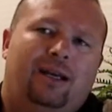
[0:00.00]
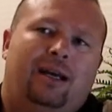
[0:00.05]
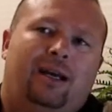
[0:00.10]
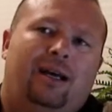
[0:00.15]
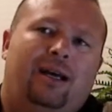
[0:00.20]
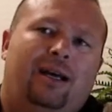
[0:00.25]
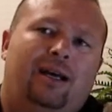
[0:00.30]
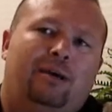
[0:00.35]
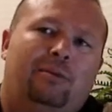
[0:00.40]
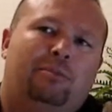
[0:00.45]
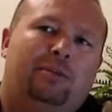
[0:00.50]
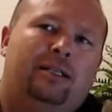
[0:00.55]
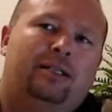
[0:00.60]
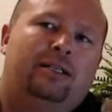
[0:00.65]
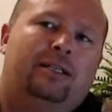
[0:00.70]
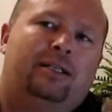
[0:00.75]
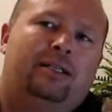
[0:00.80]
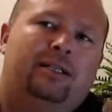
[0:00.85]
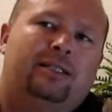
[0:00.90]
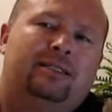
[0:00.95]
But
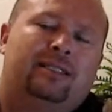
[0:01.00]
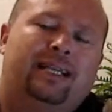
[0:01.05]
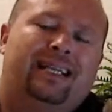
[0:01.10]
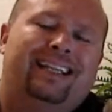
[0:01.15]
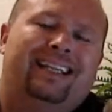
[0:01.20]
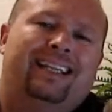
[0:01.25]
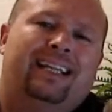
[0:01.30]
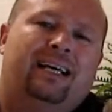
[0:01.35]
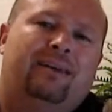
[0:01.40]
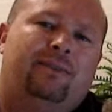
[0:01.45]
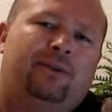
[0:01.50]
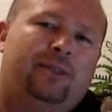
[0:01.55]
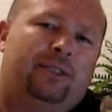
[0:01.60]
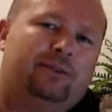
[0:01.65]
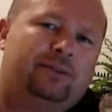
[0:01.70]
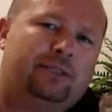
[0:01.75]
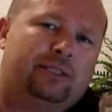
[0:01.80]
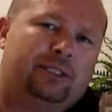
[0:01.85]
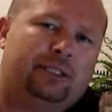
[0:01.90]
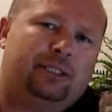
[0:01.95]
there is a level
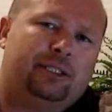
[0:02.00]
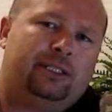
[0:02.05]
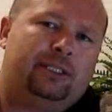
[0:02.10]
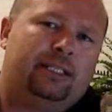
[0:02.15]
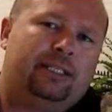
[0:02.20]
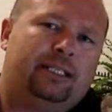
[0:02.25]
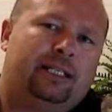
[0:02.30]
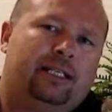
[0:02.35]
of security